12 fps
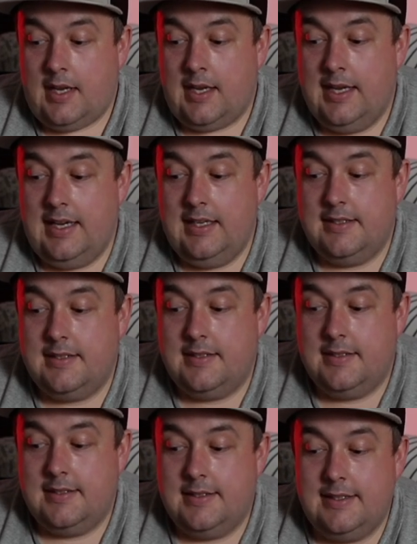
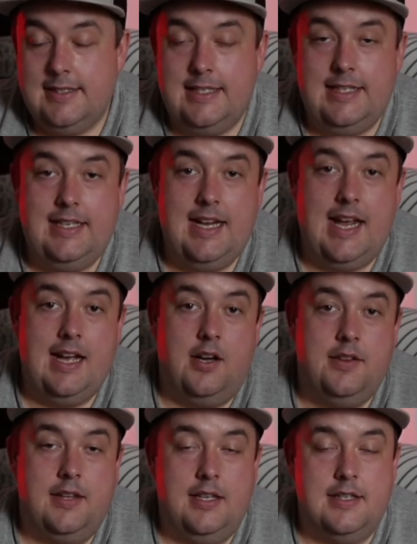it's yeah, I
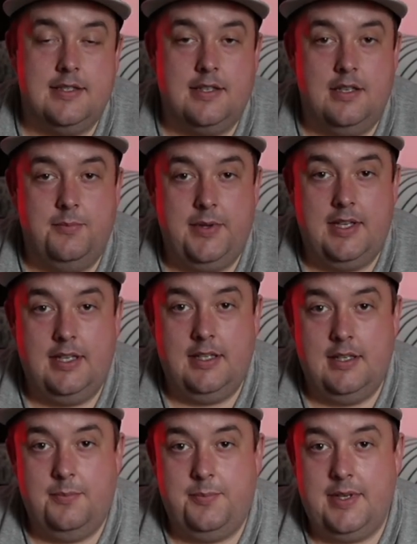think it's going to
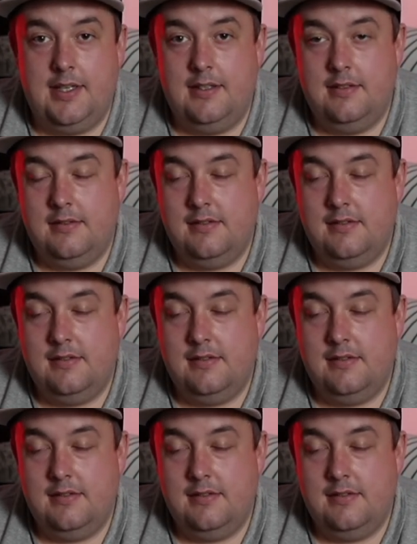be a bit